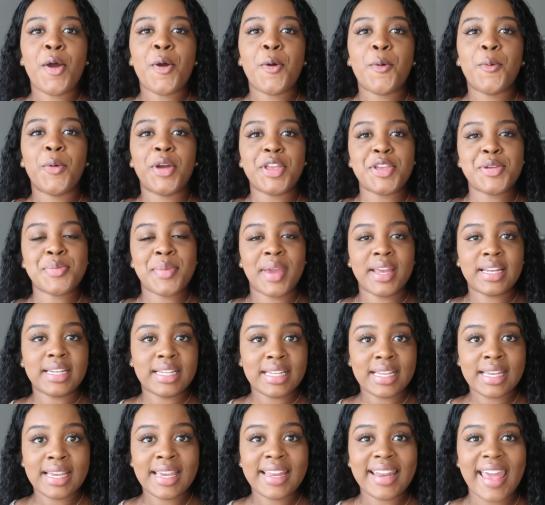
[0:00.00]
what you may
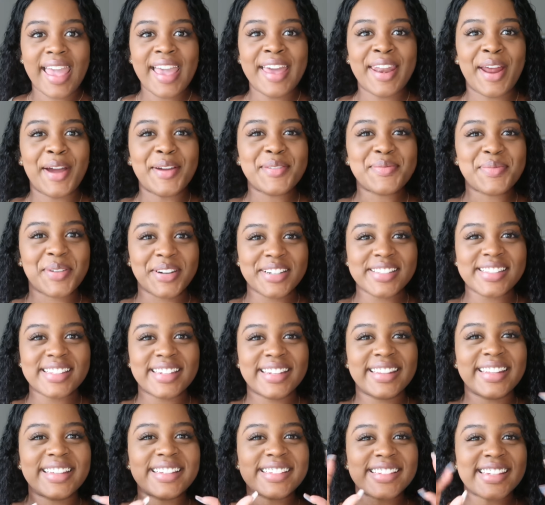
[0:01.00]
need and I
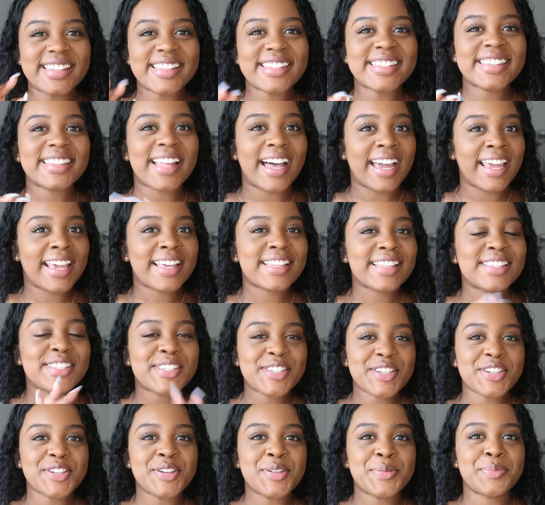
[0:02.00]
personally just like
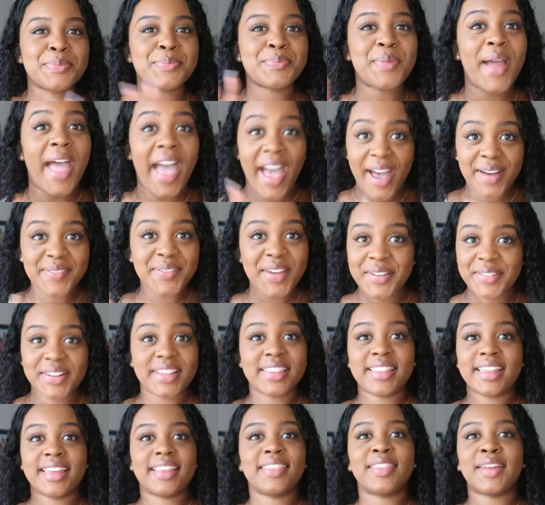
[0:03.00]
to have
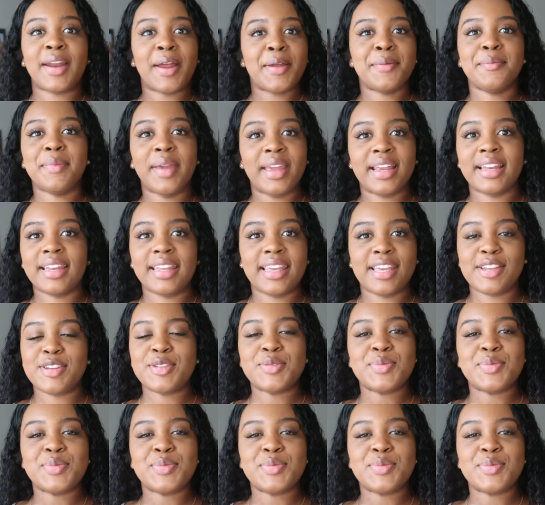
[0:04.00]
everything that I may need.